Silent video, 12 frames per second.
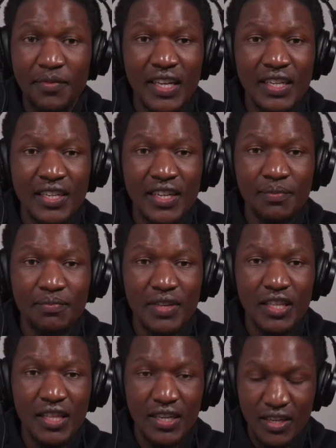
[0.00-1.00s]
that
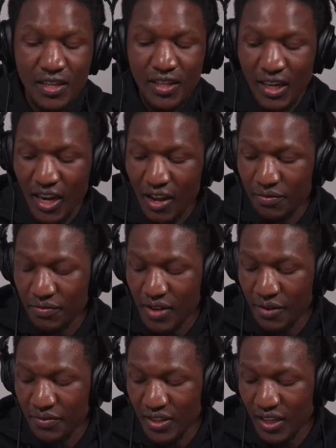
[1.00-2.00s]

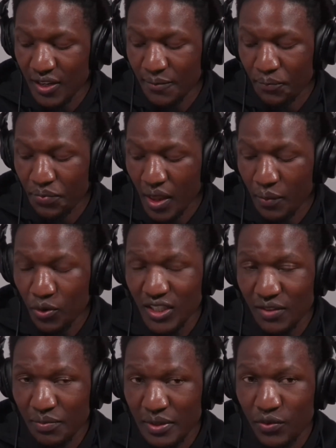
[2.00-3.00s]
I've seen because
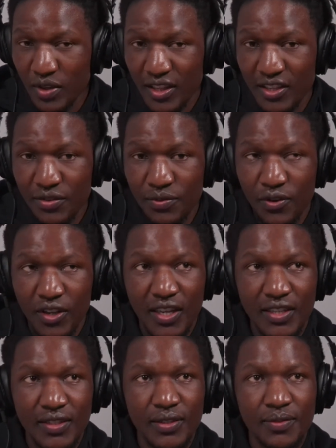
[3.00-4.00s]
I've been doing this for
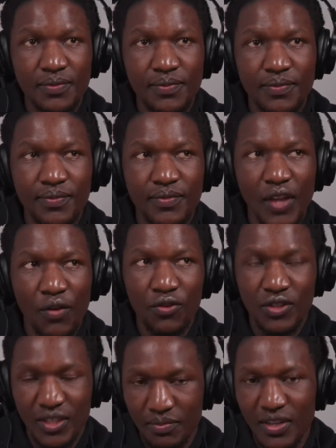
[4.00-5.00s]
years, for
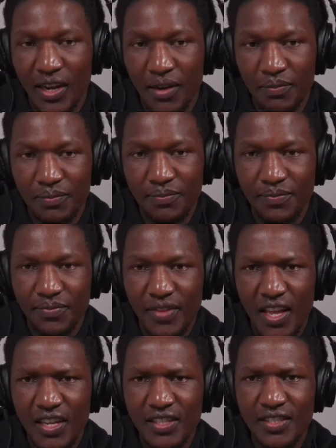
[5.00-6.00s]
some time,
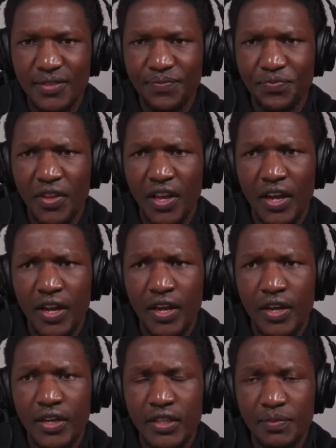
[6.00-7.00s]
is
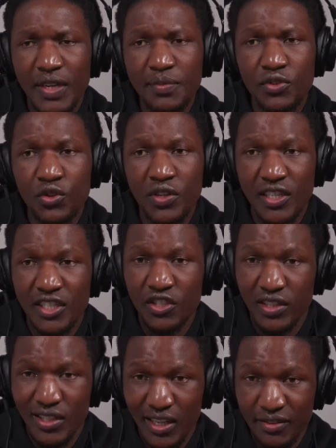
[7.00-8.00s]
sometimes you create your
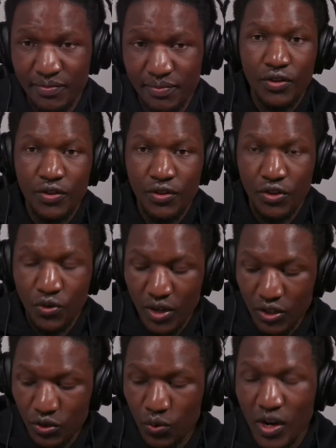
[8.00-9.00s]
time, you want
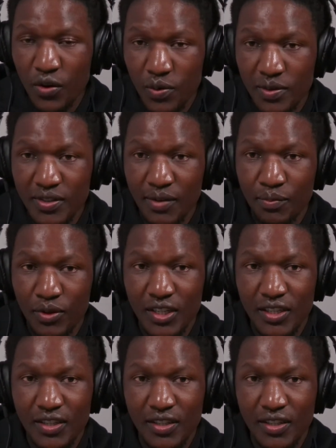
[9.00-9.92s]
to work with somebody,